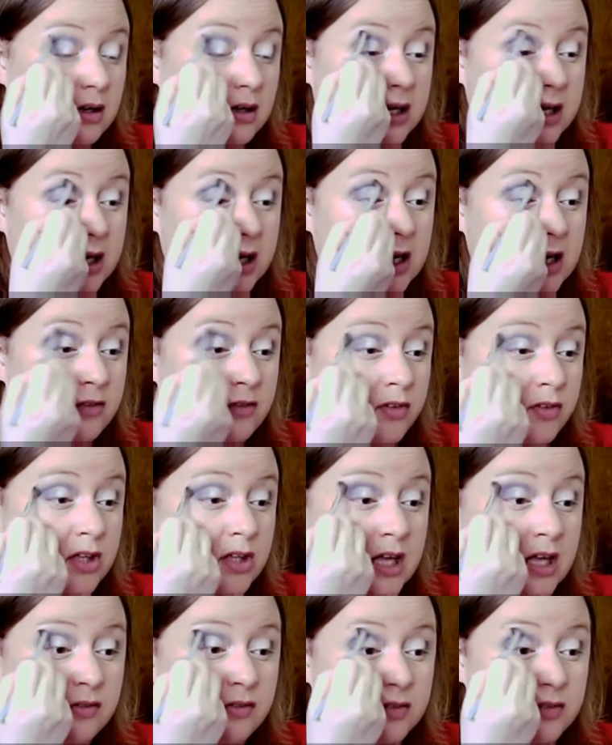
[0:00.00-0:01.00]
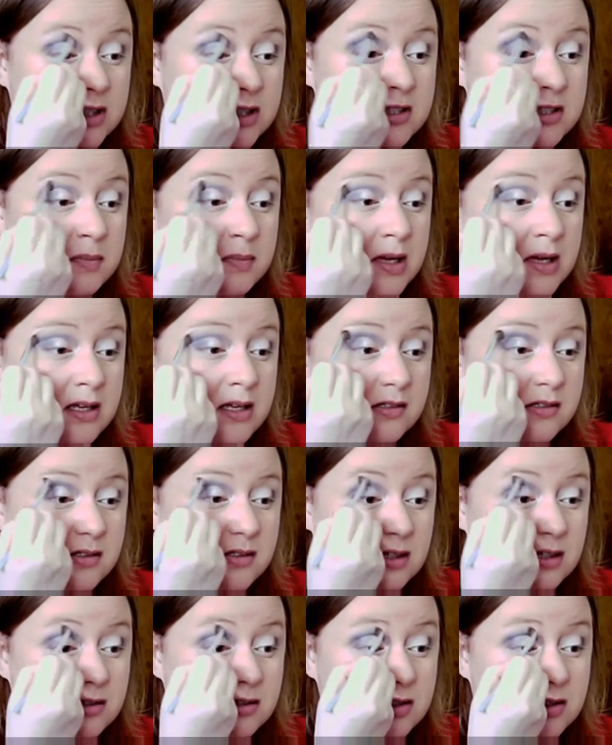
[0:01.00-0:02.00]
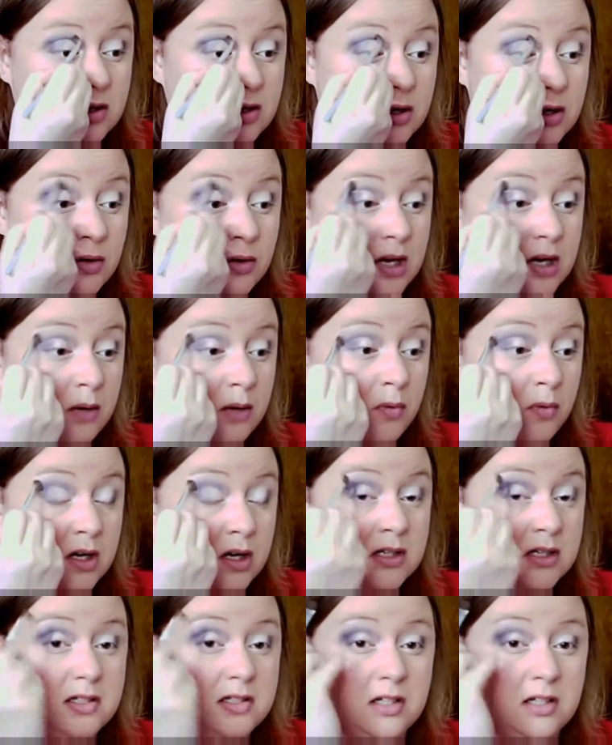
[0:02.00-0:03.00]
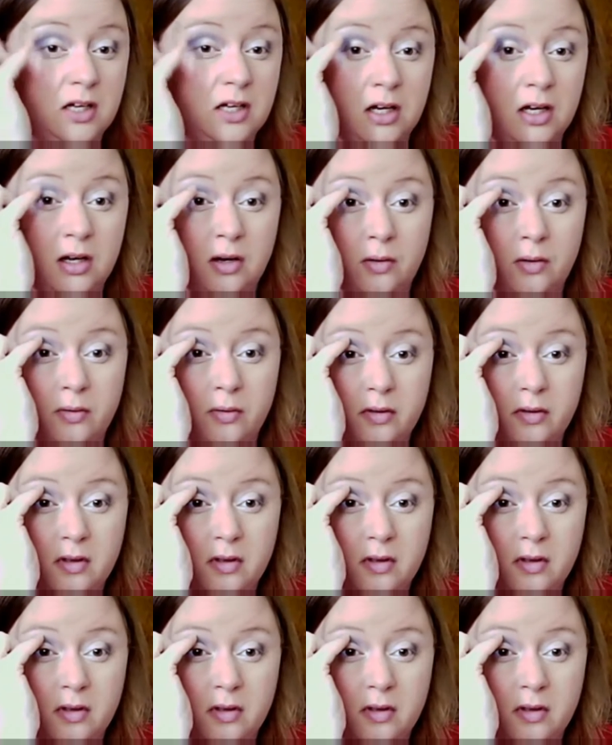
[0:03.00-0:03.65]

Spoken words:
I have a lot of lid space, and so I want it to go,